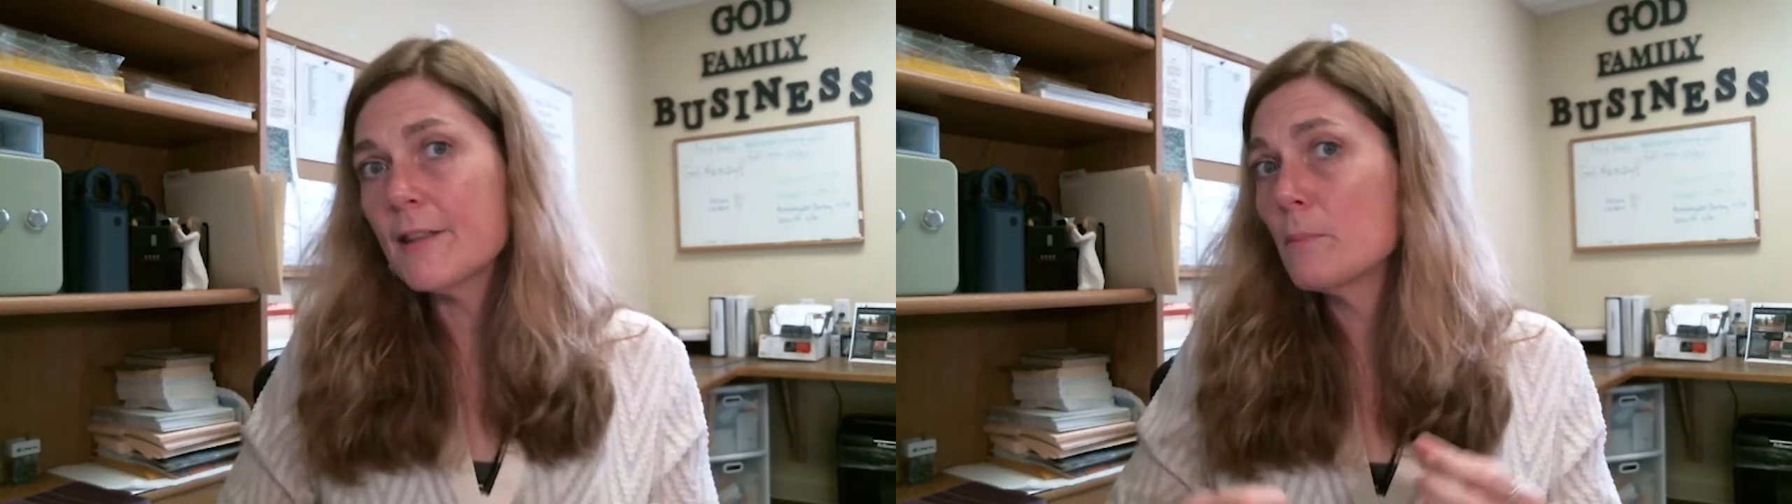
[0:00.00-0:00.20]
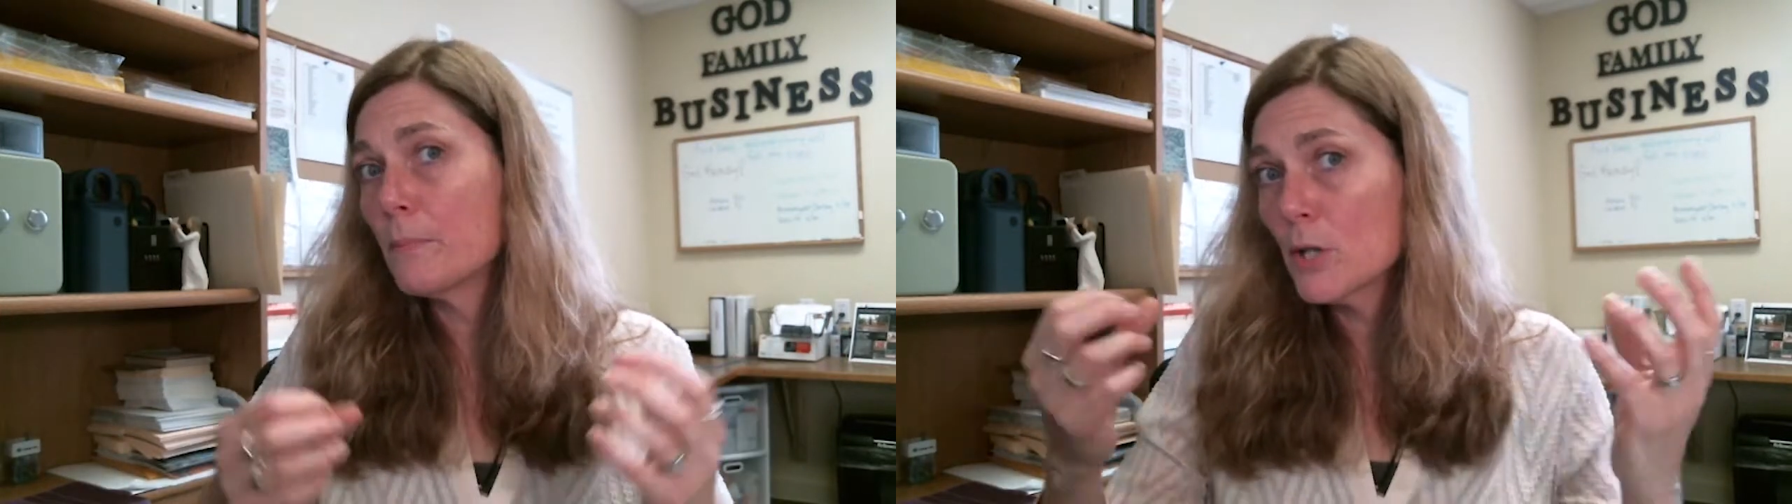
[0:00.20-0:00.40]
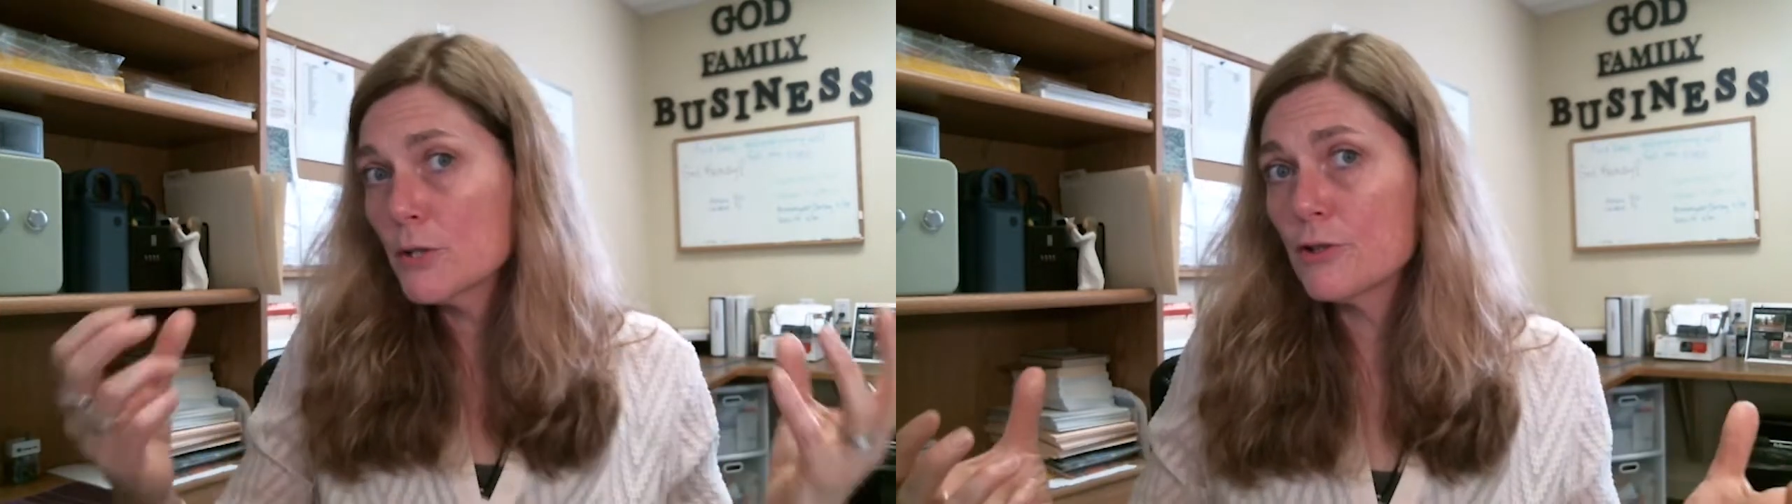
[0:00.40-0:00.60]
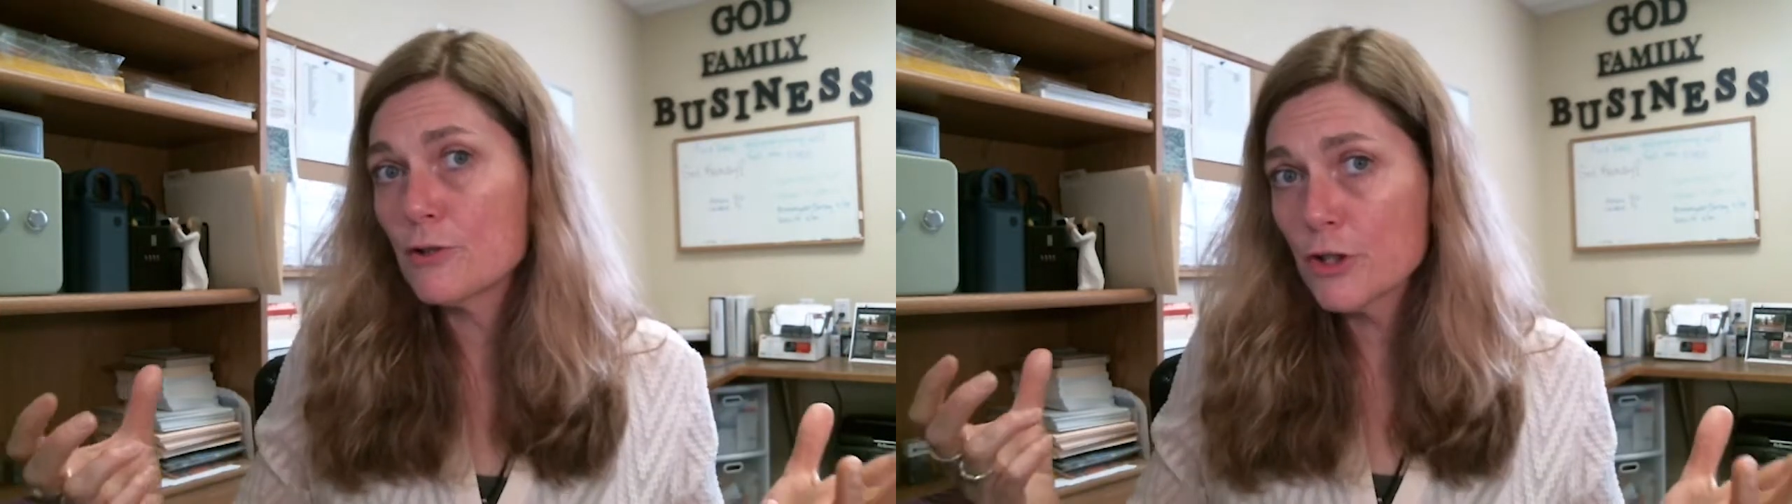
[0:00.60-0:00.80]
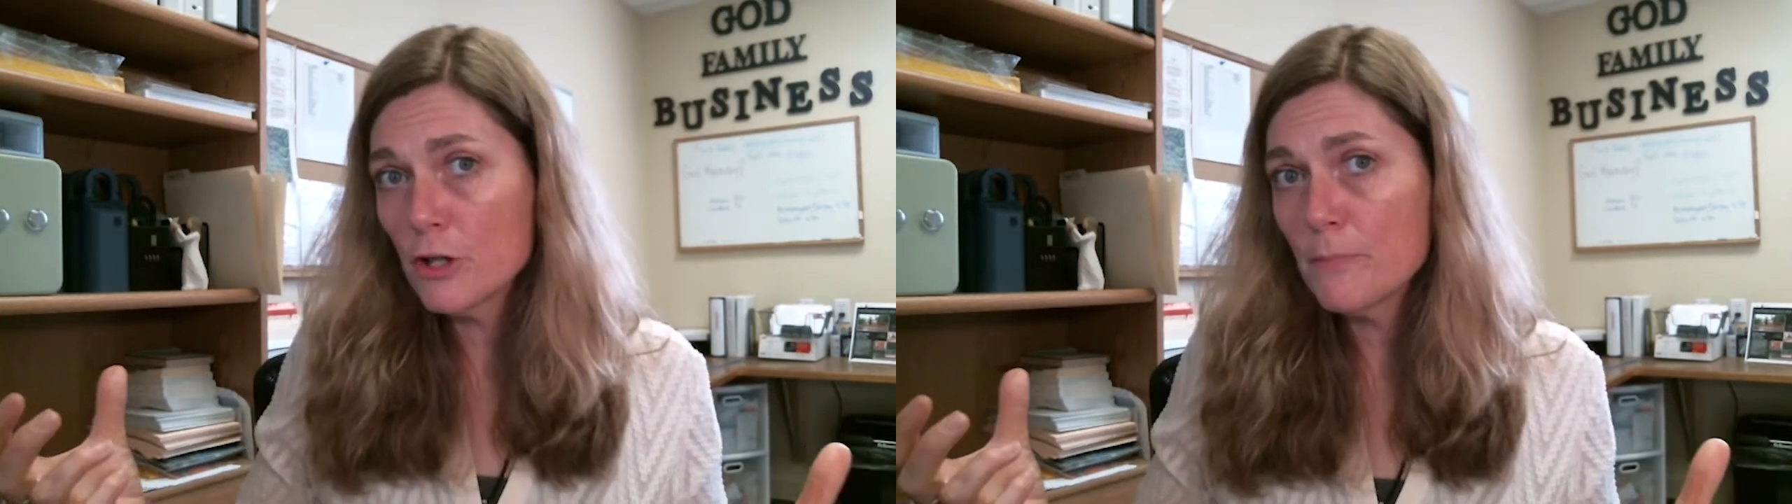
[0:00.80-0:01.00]
the birds are
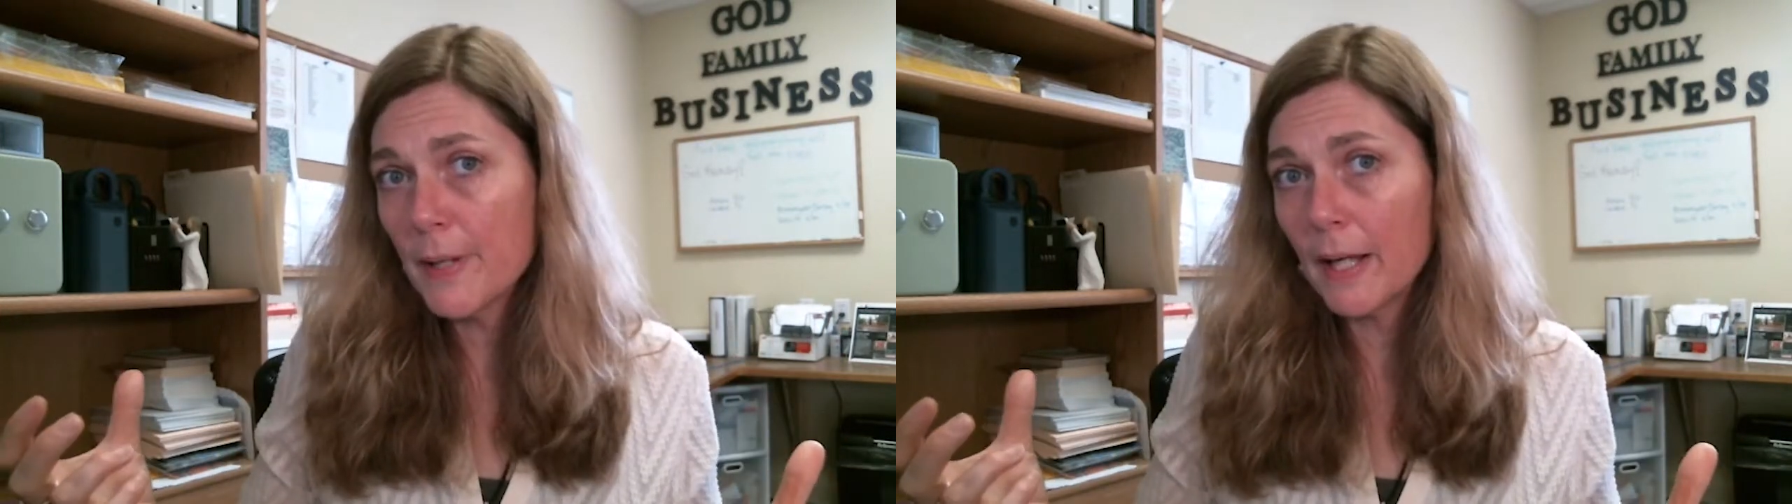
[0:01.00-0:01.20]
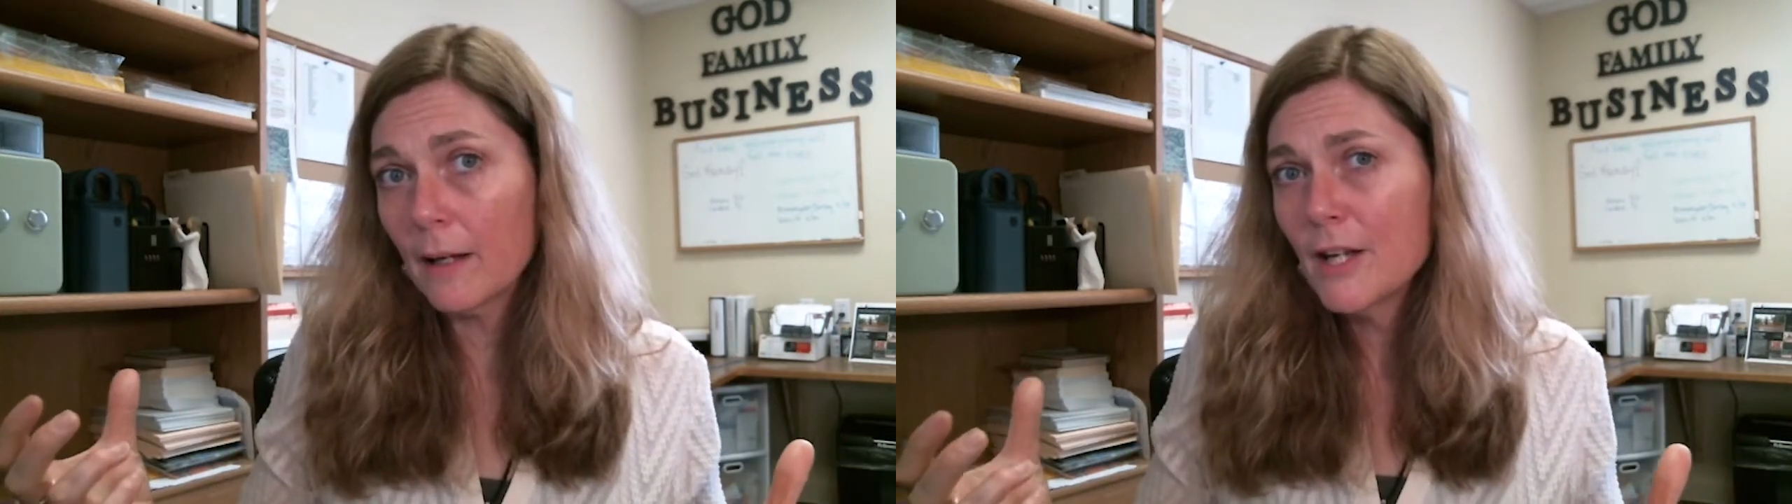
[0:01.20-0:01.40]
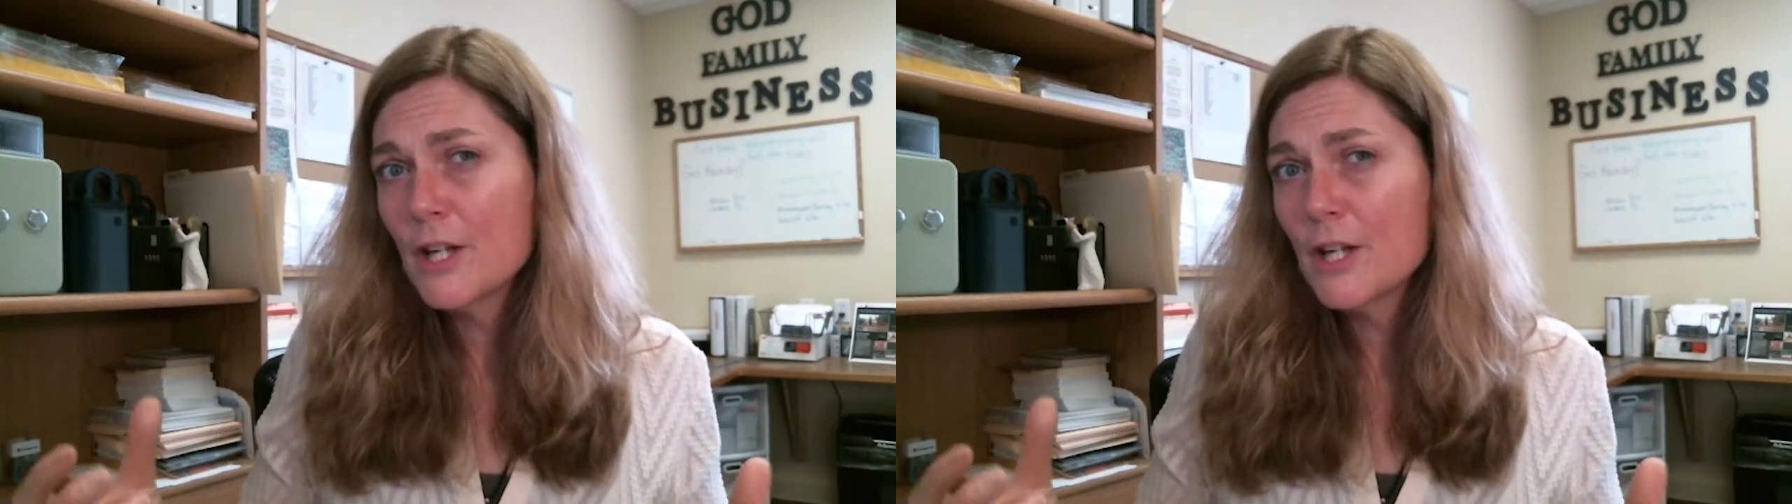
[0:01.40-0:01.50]
chirping.